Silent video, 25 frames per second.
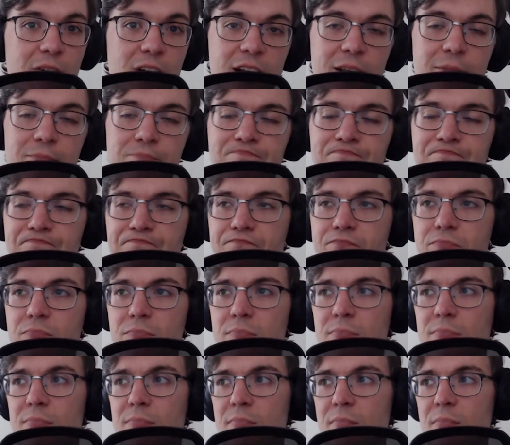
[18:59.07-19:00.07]
right?
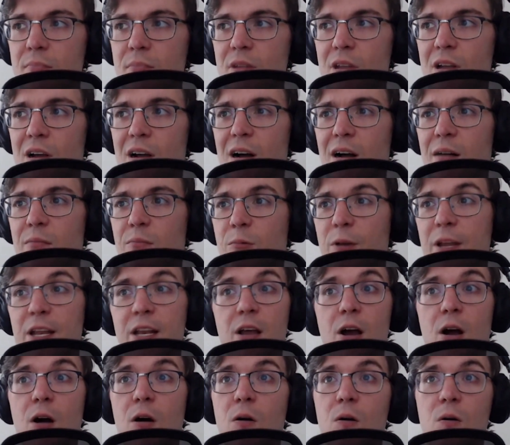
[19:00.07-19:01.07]
We
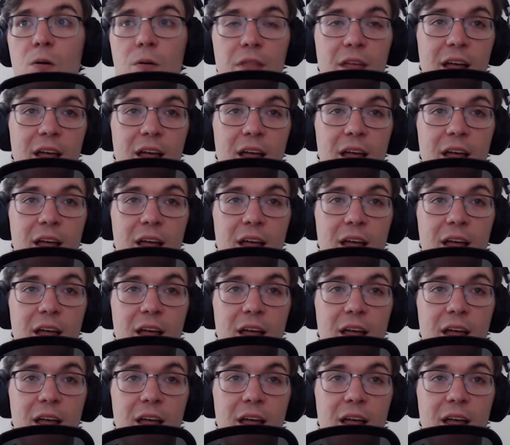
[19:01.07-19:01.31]
know